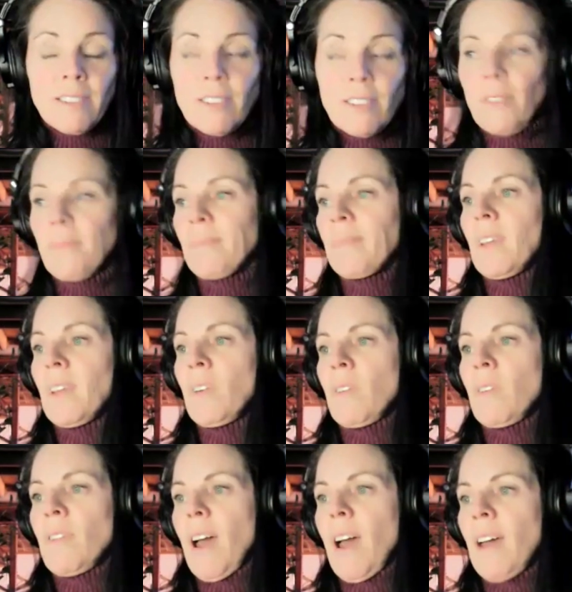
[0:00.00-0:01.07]
So
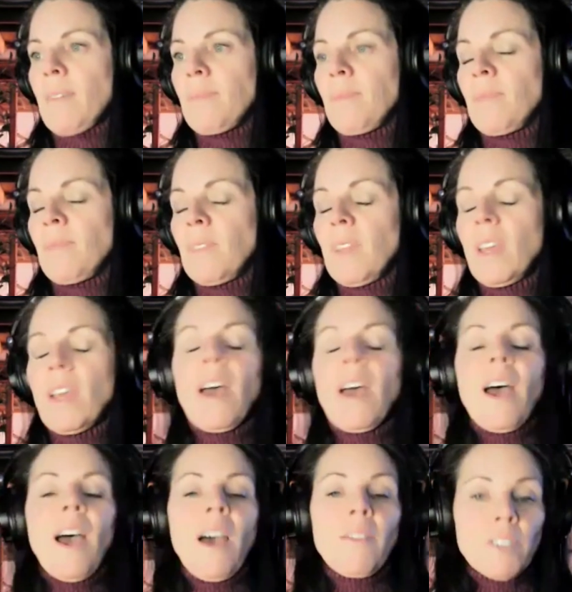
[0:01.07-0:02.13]
with that,
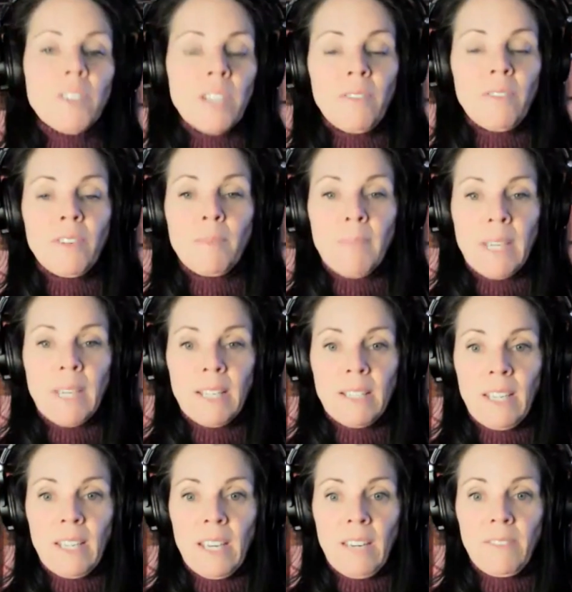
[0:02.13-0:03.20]
have yourself an
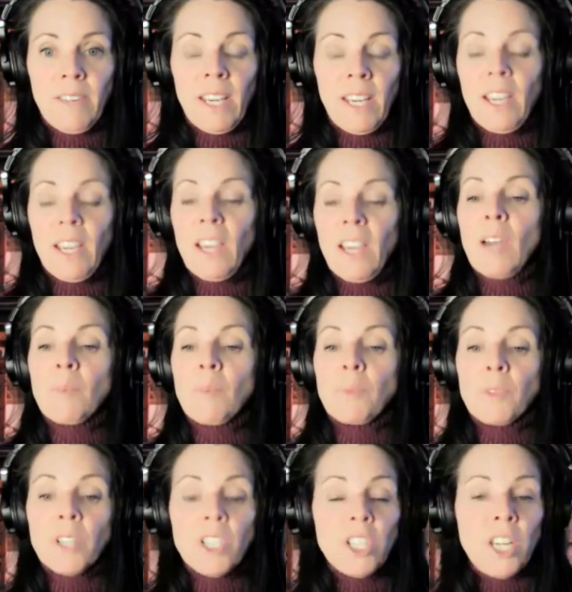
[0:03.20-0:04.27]
amazing evening. I
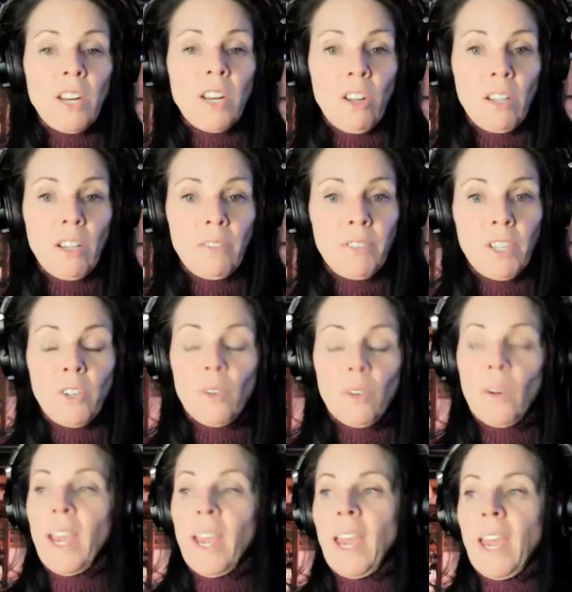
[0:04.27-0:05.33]
appreciate all of
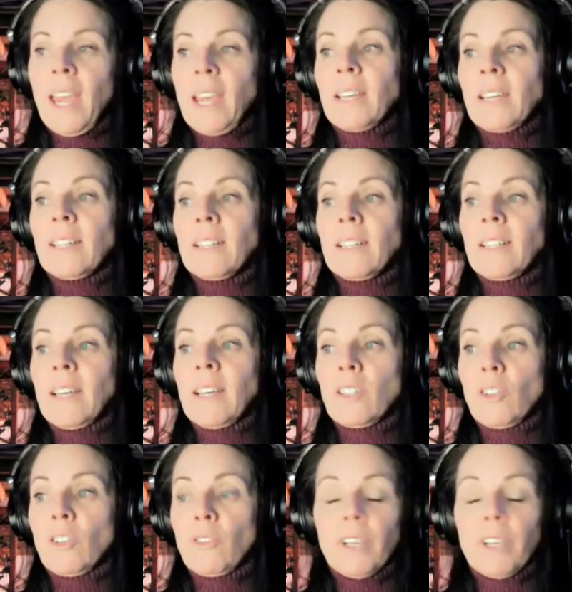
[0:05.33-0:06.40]
you. And
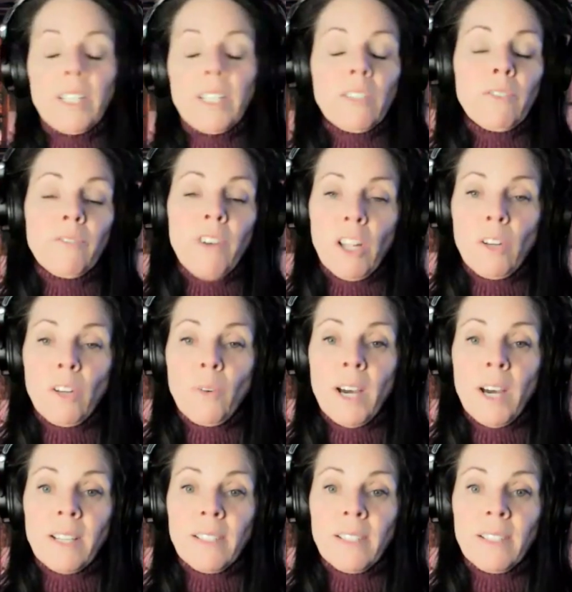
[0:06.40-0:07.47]
don't forget to follow
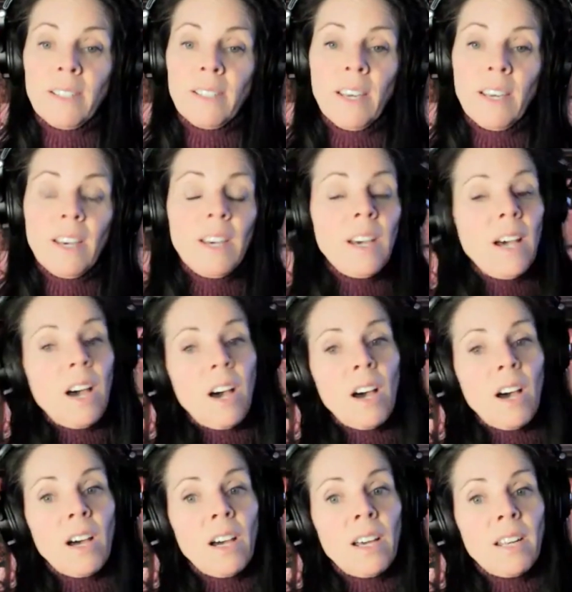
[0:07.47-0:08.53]
us
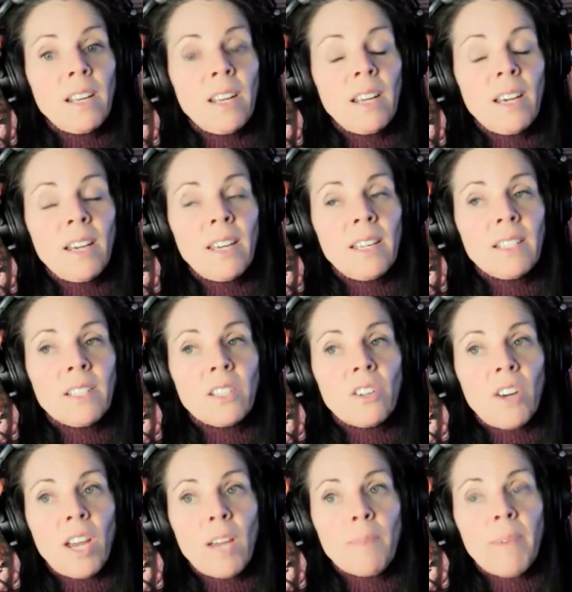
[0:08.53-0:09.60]
on
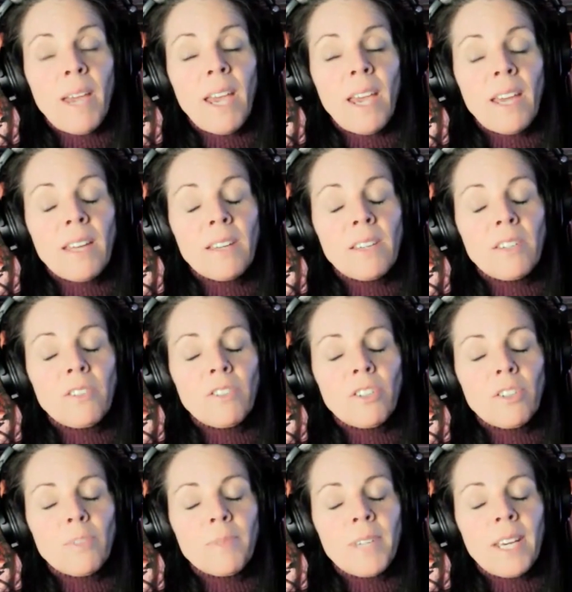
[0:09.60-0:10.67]
Instagram and
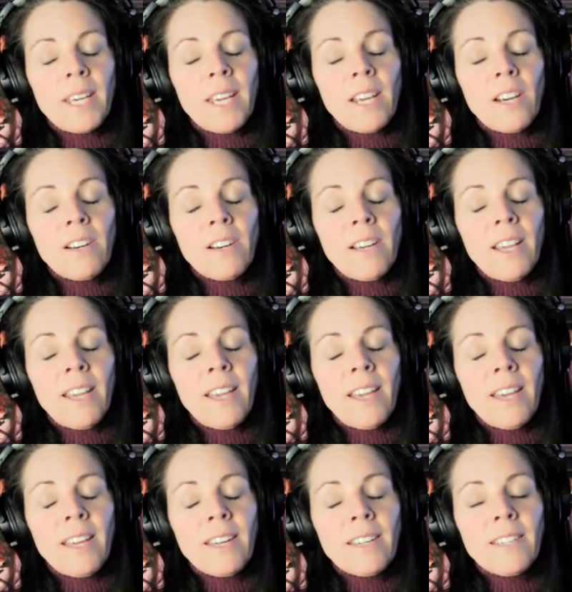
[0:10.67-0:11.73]
YouTube. Take care
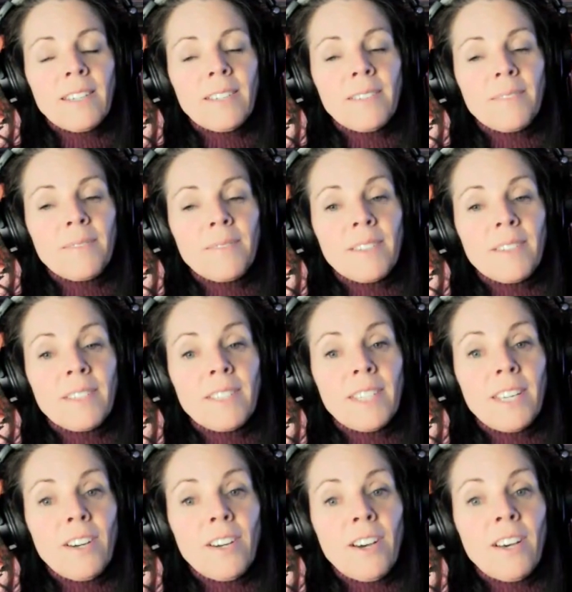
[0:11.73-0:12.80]
and see
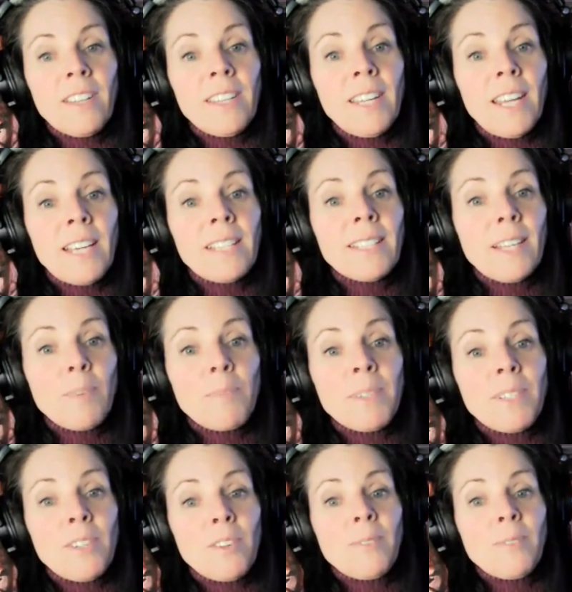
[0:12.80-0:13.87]
you on the next
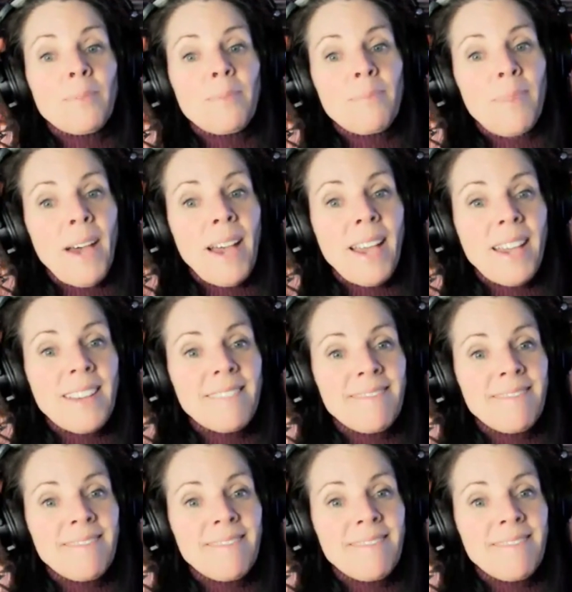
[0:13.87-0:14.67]
episode. Bye.